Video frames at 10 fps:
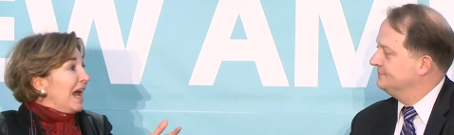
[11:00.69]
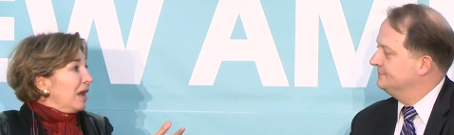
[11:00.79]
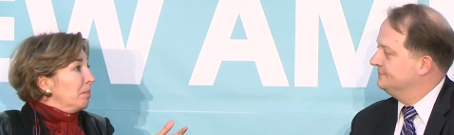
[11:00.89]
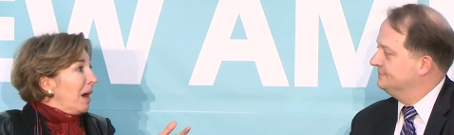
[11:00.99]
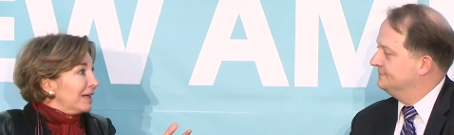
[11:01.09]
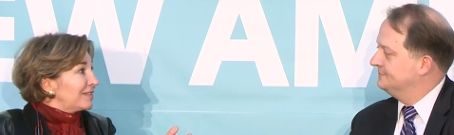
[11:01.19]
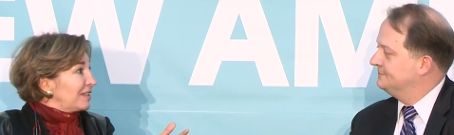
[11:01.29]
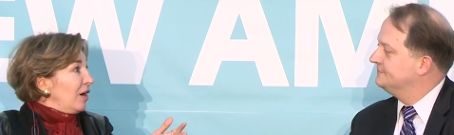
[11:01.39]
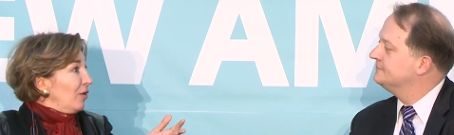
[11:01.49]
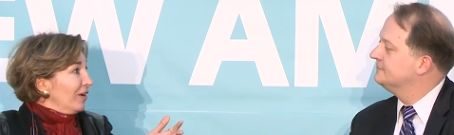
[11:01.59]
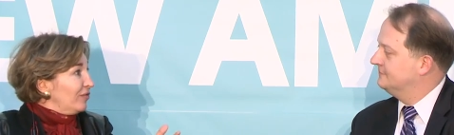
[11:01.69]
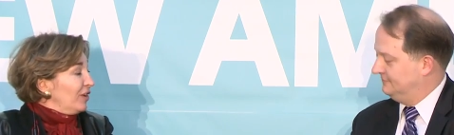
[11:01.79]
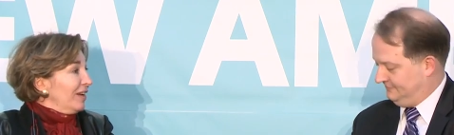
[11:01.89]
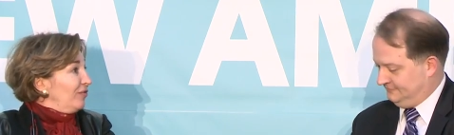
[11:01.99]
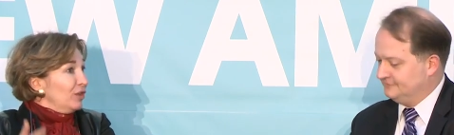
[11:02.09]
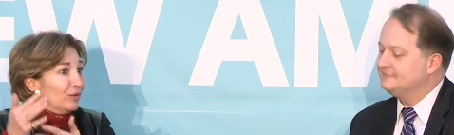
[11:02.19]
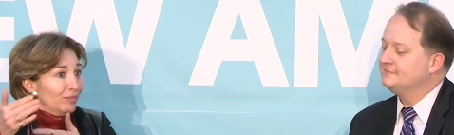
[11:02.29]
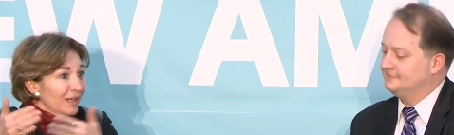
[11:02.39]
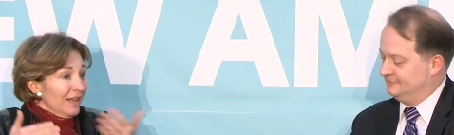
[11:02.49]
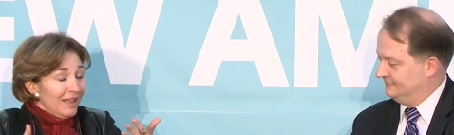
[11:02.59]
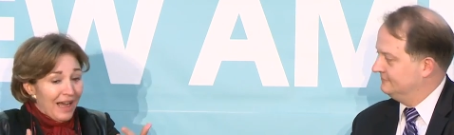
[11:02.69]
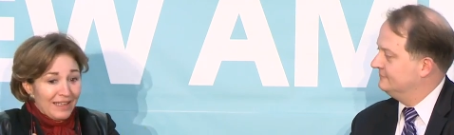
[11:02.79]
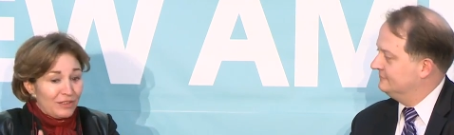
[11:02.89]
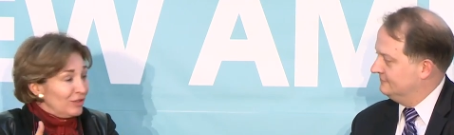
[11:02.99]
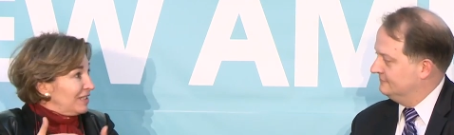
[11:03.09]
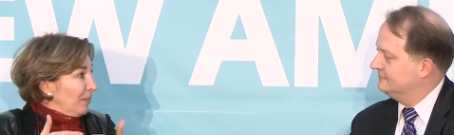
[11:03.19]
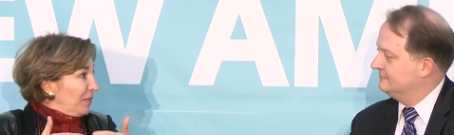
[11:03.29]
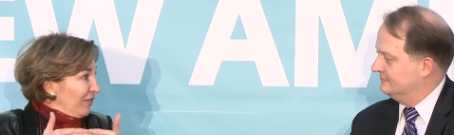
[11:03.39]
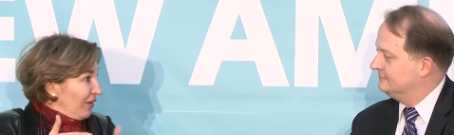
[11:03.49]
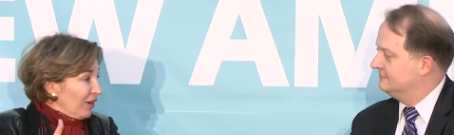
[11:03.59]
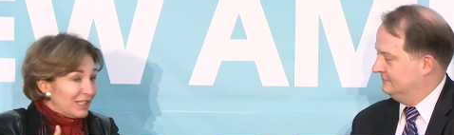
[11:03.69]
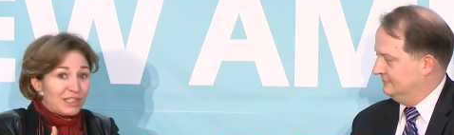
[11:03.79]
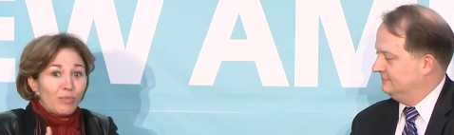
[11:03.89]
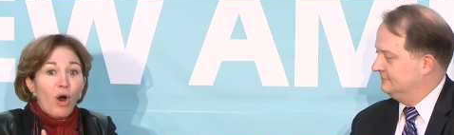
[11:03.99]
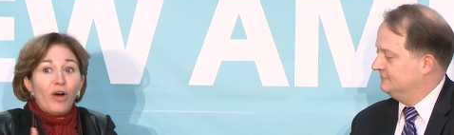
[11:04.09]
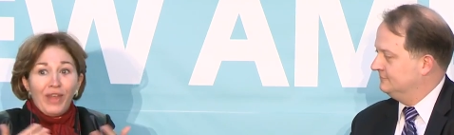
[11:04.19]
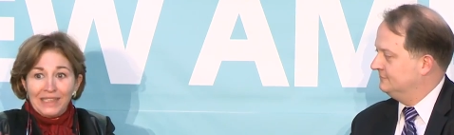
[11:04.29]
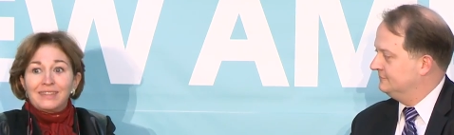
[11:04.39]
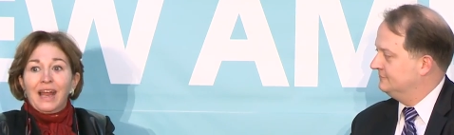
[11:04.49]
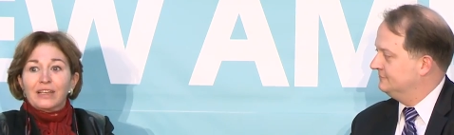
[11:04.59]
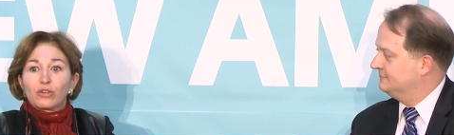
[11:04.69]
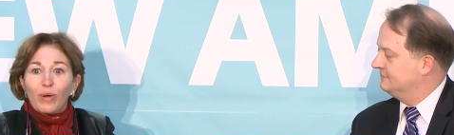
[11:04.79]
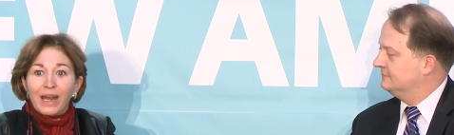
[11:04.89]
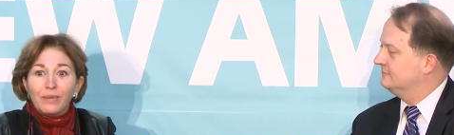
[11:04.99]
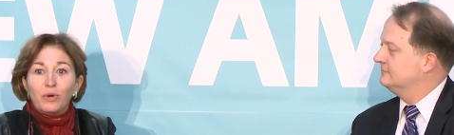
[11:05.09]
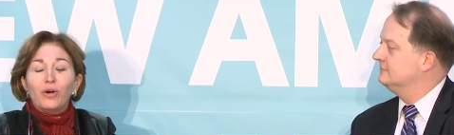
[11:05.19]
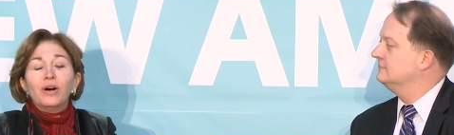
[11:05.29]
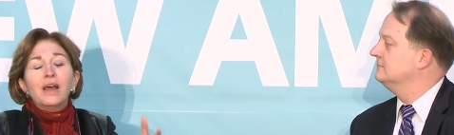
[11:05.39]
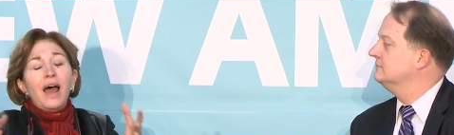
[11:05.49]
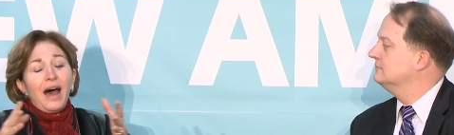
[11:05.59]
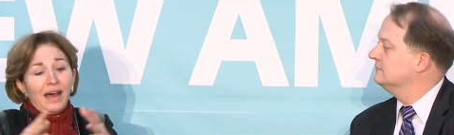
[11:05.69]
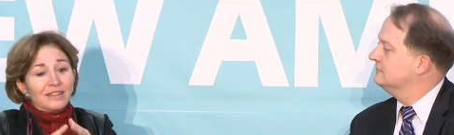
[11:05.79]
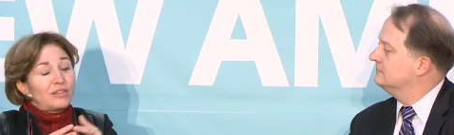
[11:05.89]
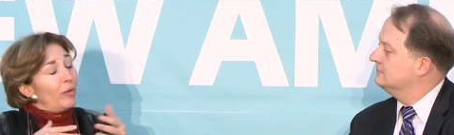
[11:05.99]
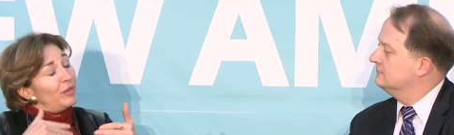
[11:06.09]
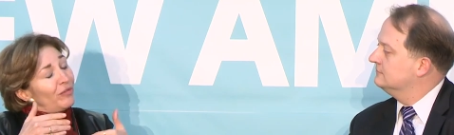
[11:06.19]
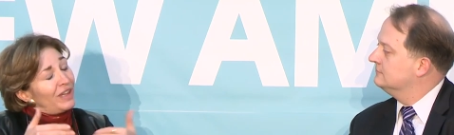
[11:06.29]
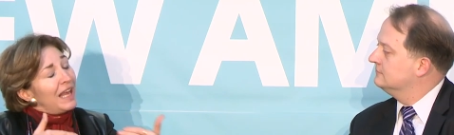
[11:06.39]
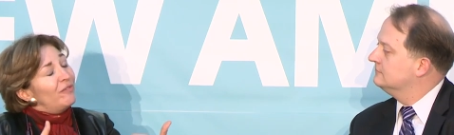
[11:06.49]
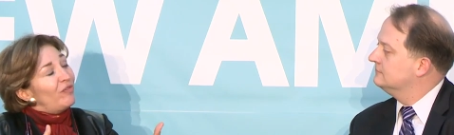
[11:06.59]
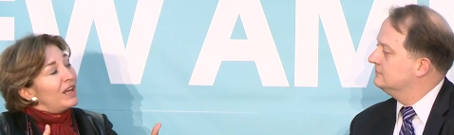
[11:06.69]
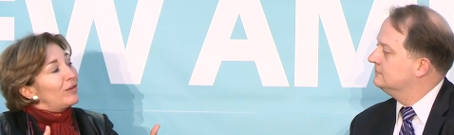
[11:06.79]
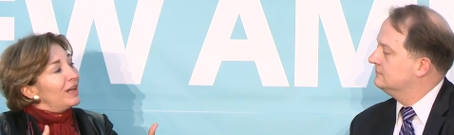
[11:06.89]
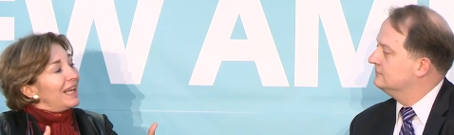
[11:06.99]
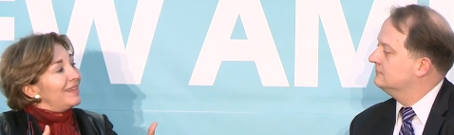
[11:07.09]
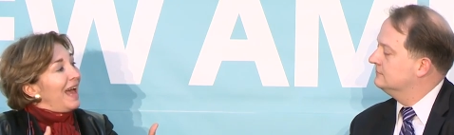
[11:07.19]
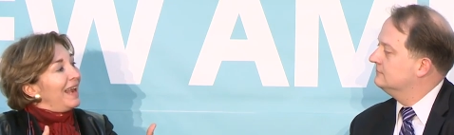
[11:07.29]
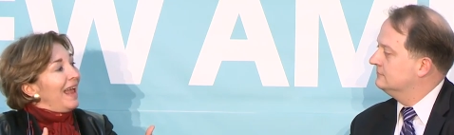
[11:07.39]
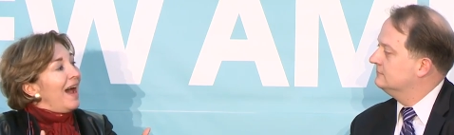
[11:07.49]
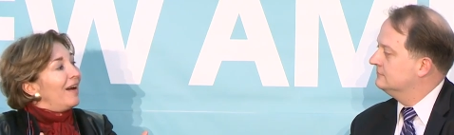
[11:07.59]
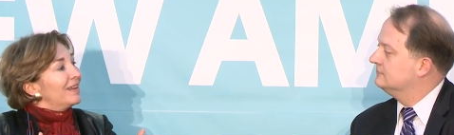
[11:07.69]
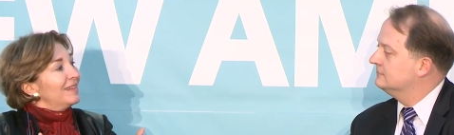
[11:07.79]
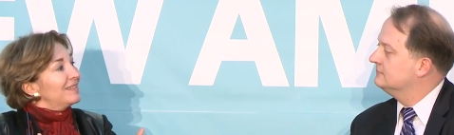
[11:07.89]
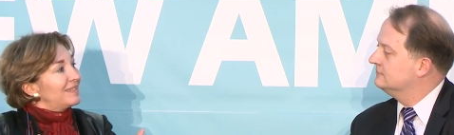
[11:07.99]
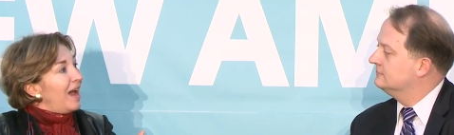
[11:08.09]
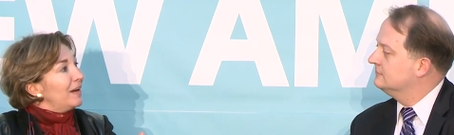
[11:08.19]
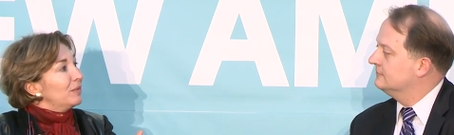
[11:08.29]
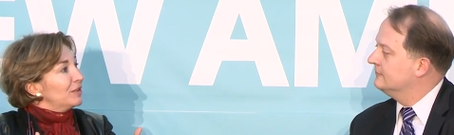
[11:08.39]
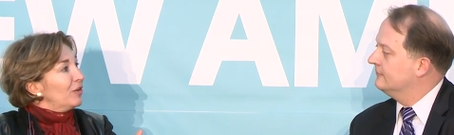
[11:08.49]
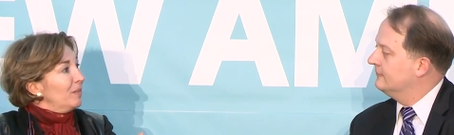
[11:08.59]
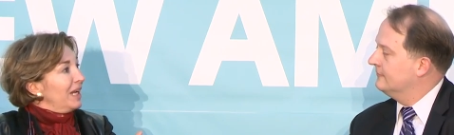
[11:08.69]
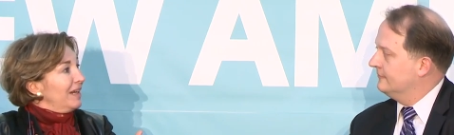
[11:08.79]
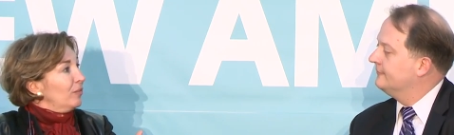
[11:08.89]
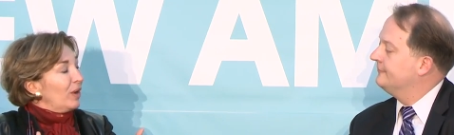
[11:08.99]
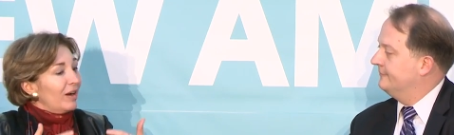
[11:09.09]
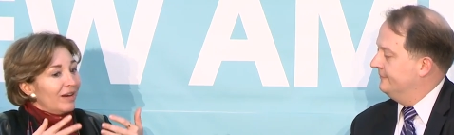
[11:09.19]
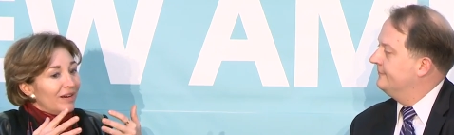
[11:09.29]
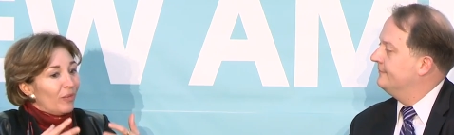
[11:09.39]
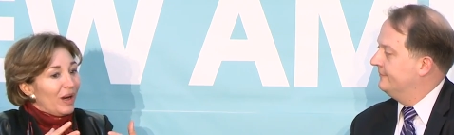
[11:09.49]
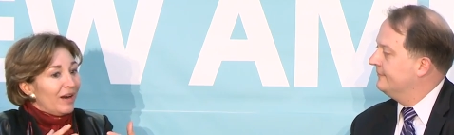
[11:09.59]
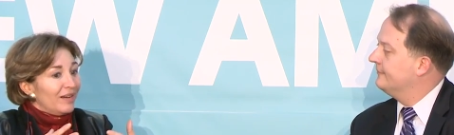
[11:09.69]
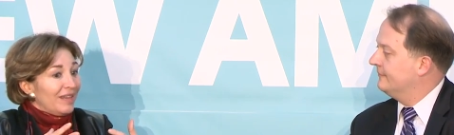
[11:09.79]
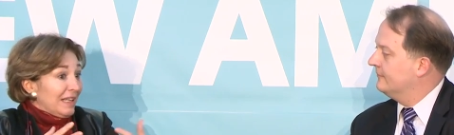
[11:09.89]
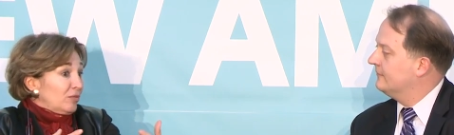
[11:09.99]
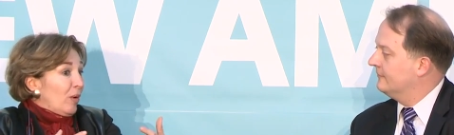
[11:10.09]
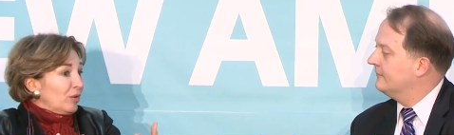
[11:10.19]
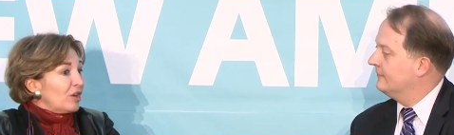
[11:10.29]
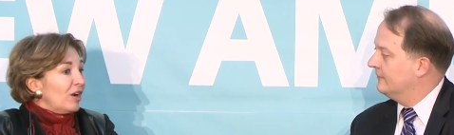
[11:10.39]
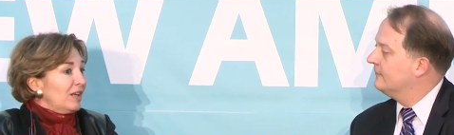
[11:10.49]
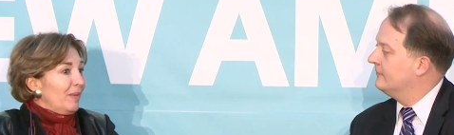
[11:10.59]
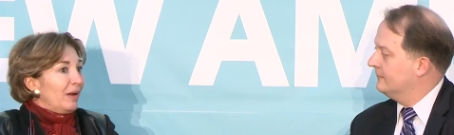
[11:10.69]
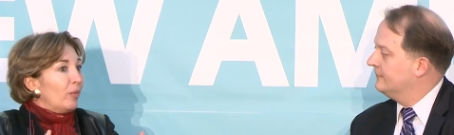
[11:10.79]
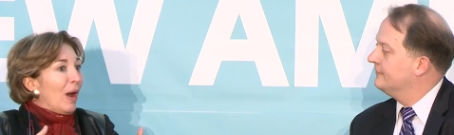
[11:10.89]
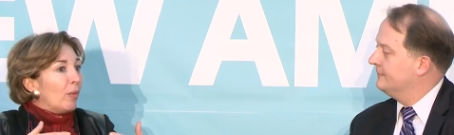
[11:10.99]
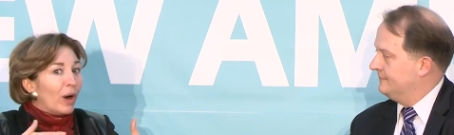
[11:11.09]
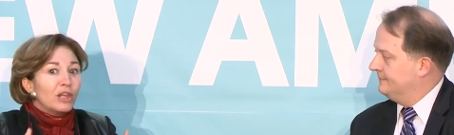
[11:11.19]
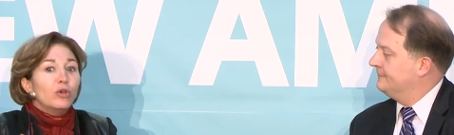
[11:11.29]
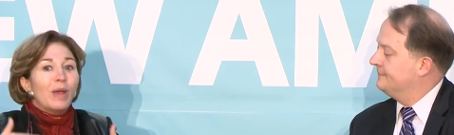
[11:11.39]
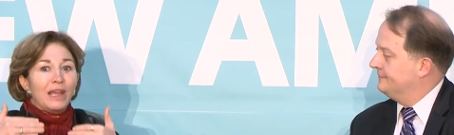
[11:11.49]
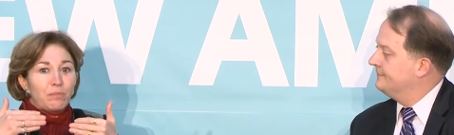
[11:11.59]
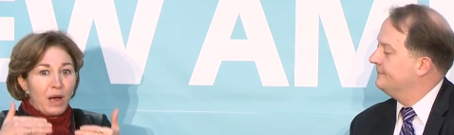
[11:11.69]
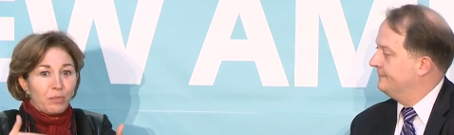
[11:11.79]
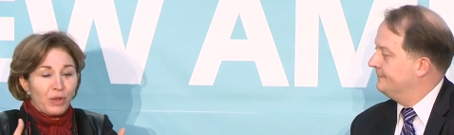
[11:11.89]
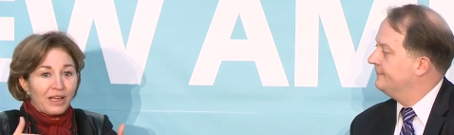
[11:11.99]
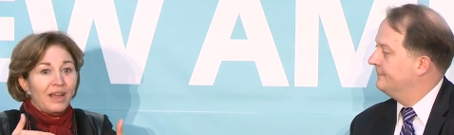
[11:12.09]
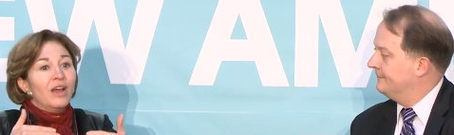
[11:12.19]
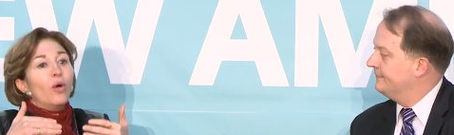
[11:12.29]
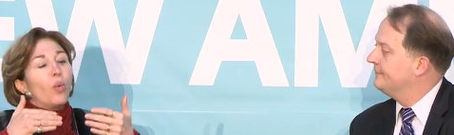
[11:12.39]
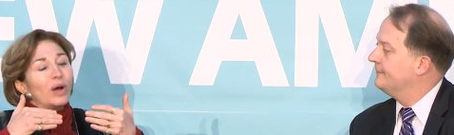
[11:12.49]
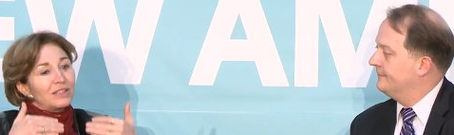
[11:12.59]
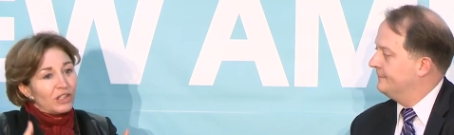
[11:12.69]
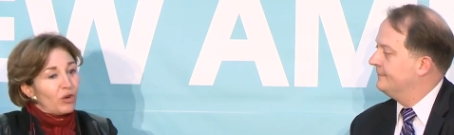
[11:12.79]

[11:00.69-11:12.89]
Speaker 1: out Moscow, if you do something very small, that's not credible. So then figuring that out in the cyber domain where that's what we're talking about. What do you make public? What's a